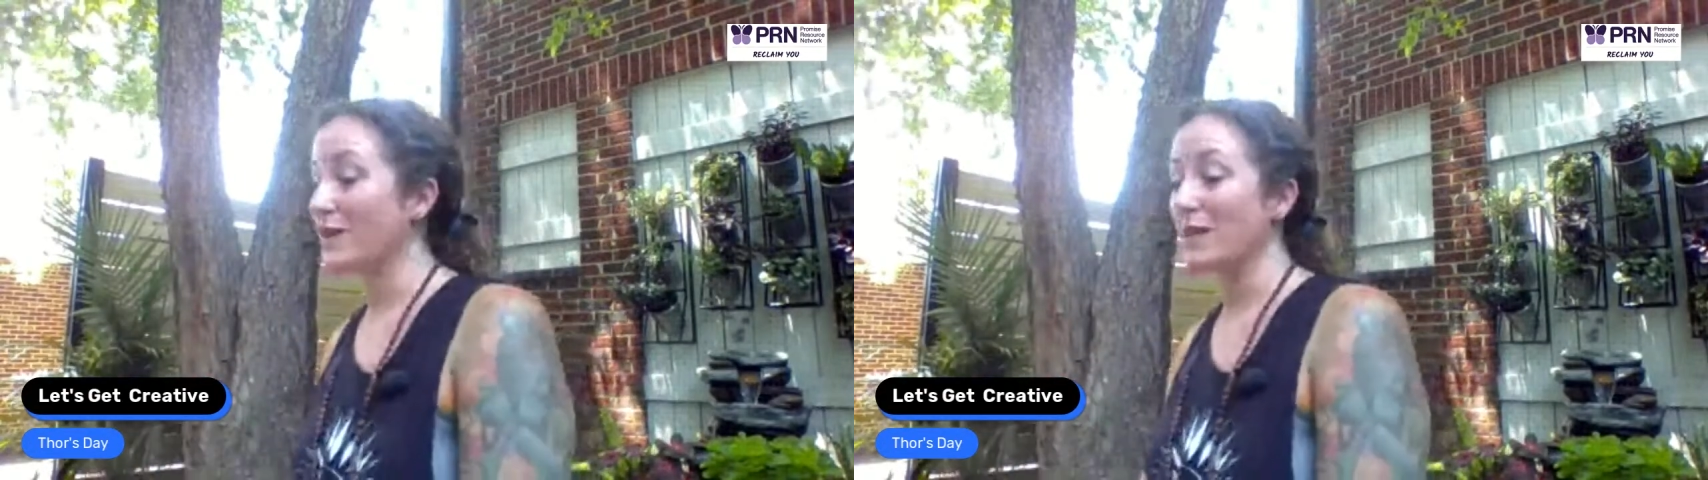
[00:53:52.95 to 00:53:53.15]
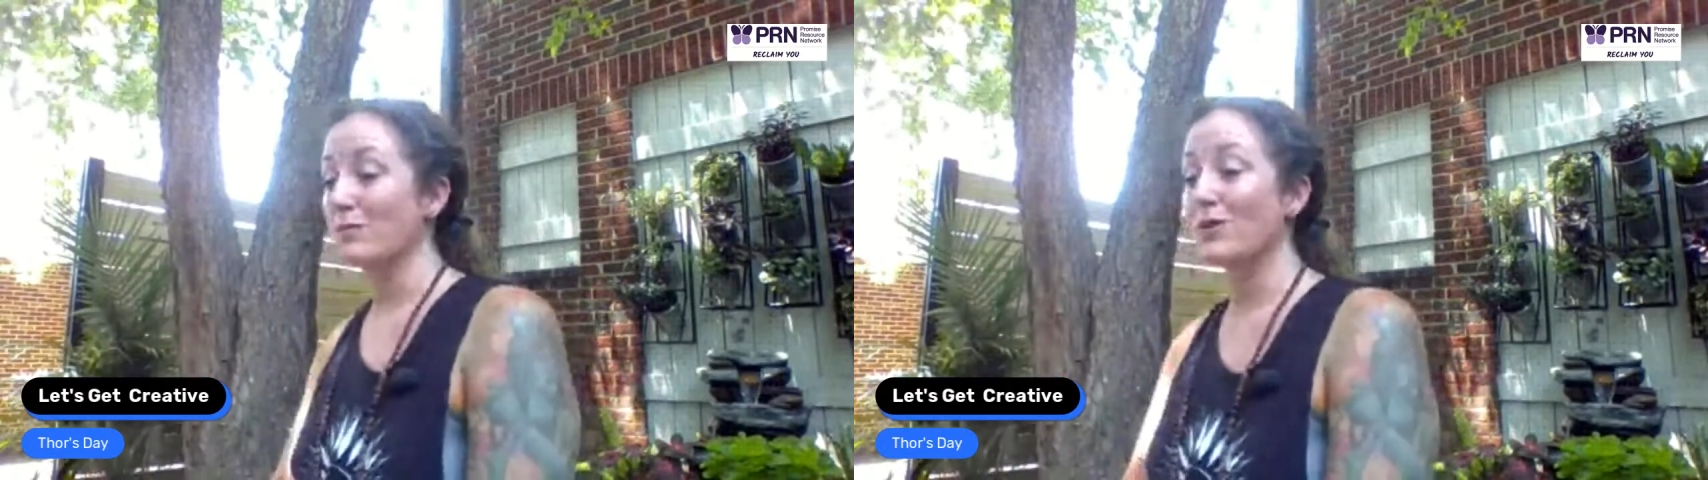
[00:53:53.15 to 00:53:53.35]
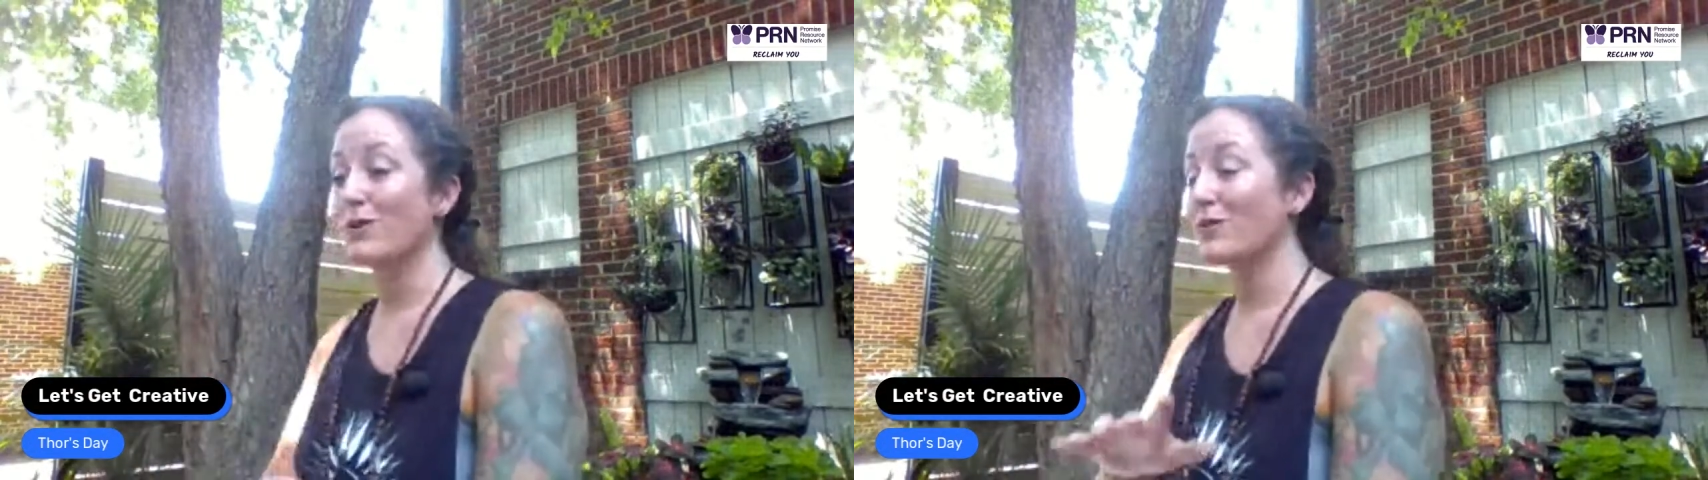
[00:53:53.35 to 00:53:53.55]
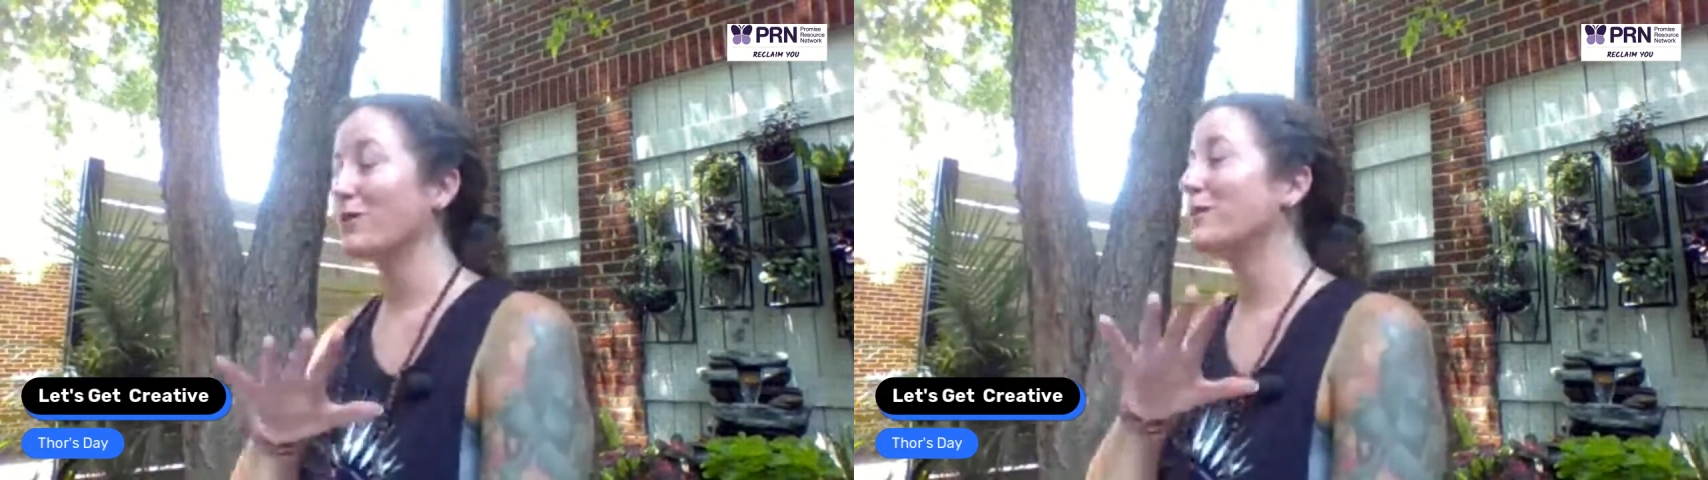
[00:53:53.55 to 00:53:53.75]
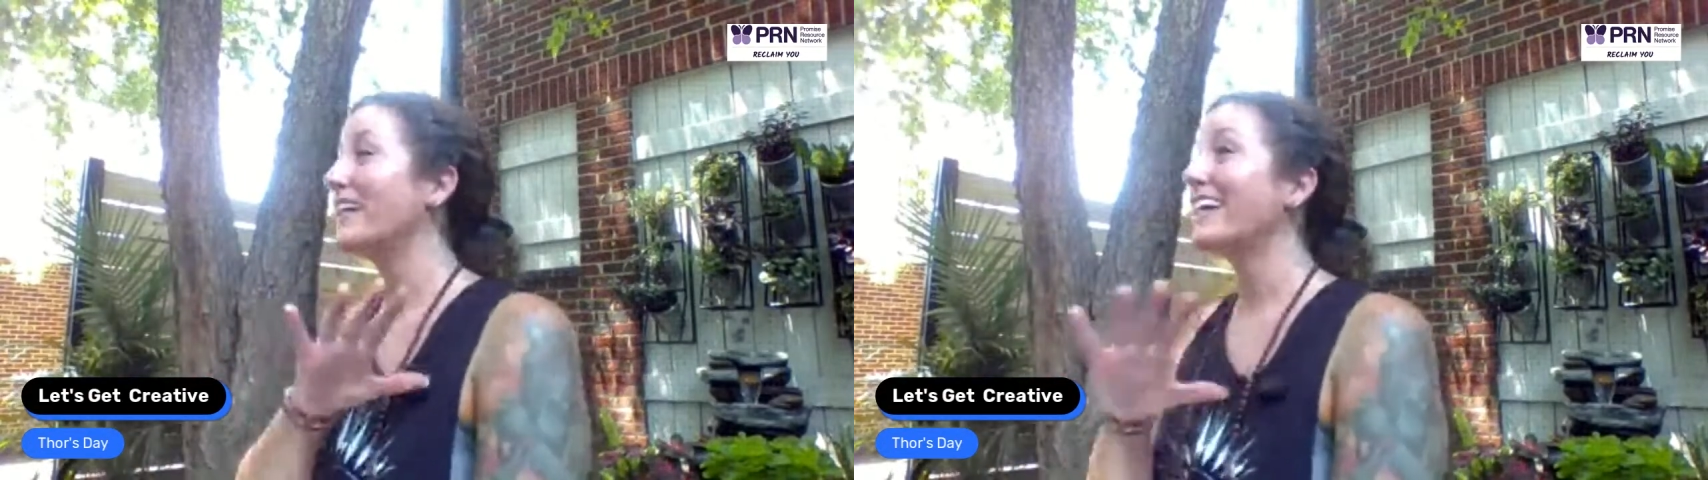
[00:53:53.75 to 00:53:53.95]
the way you moved,
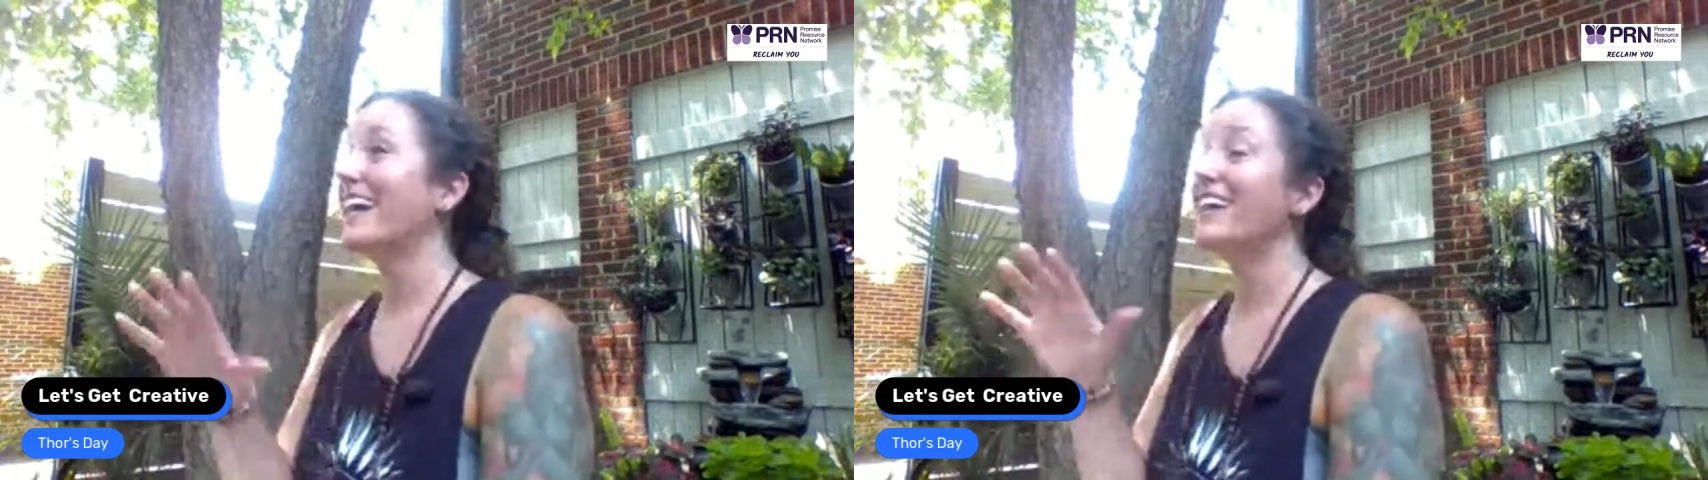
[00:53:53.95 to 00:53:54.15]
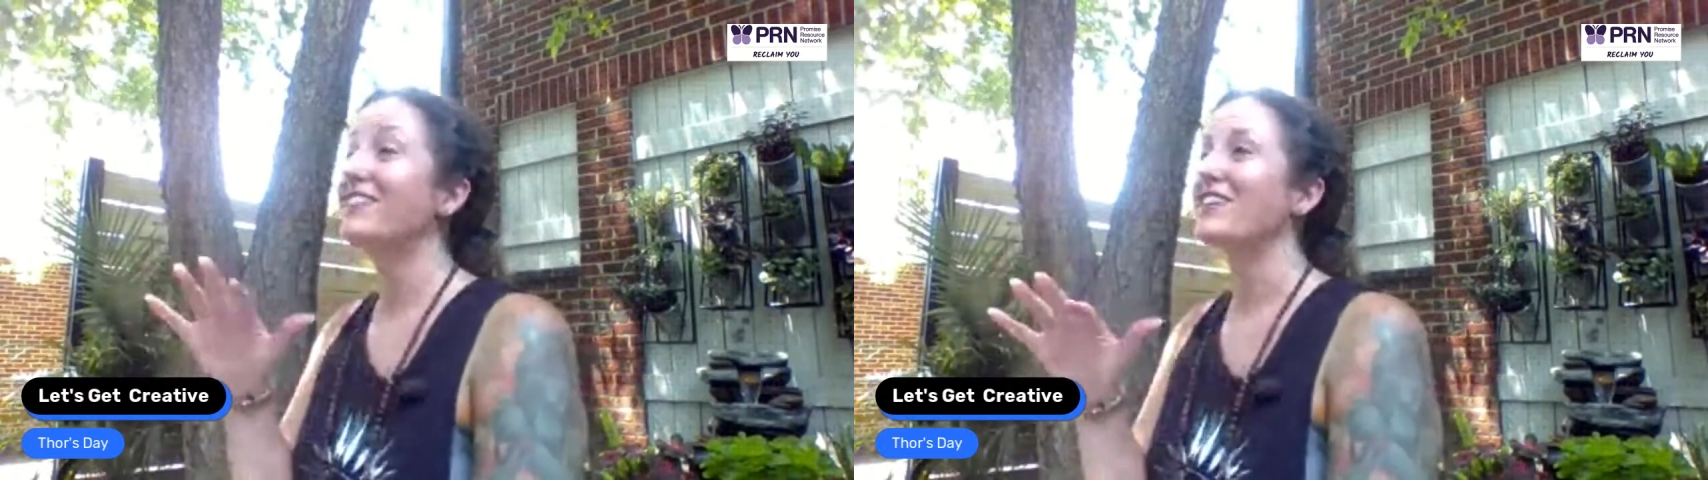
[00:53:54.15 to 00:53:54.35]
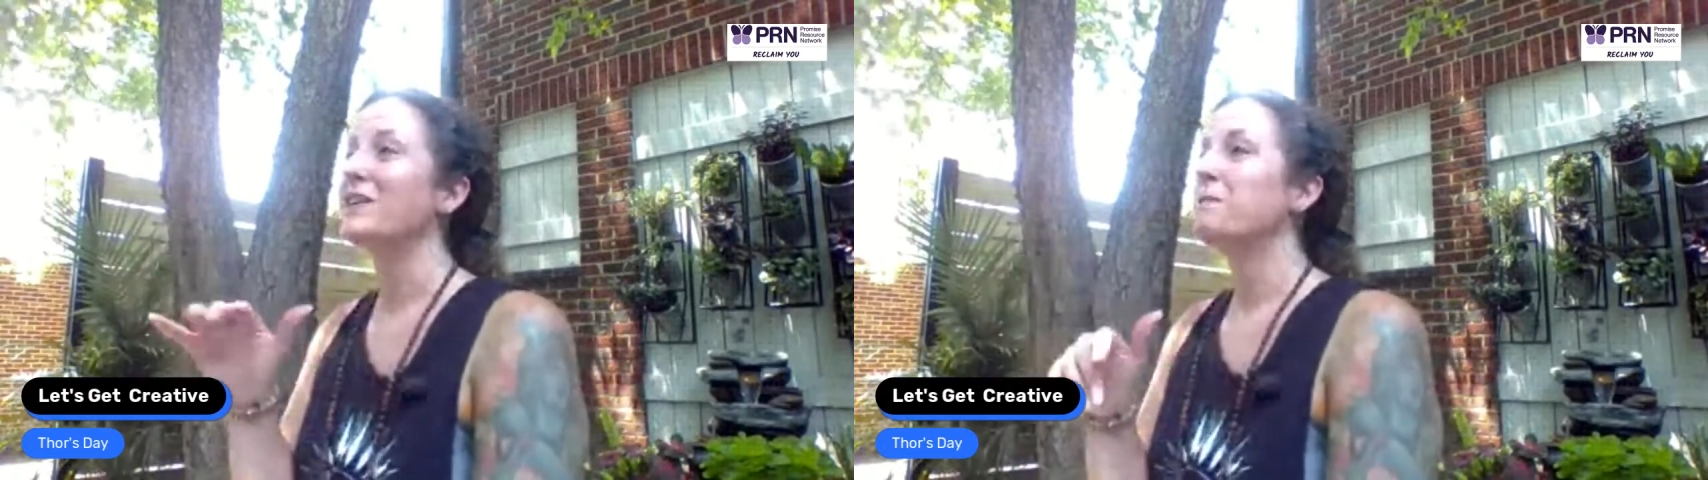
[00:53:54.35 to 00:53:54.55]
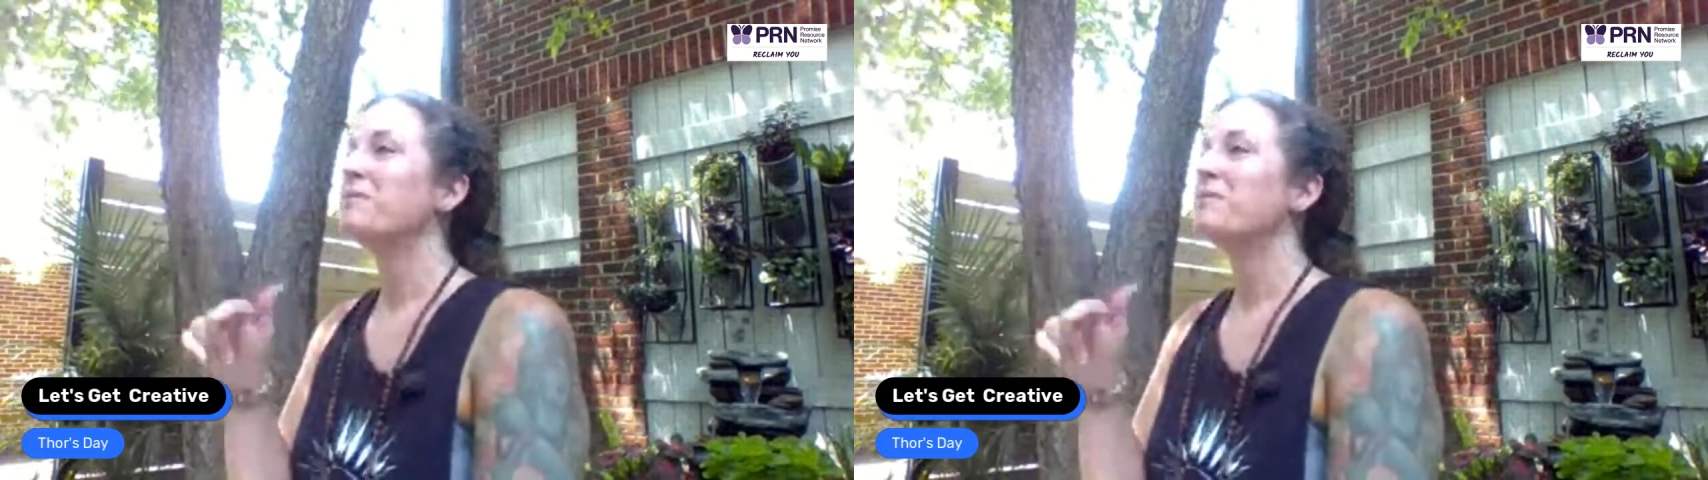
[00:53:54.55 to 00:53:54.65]
whatever.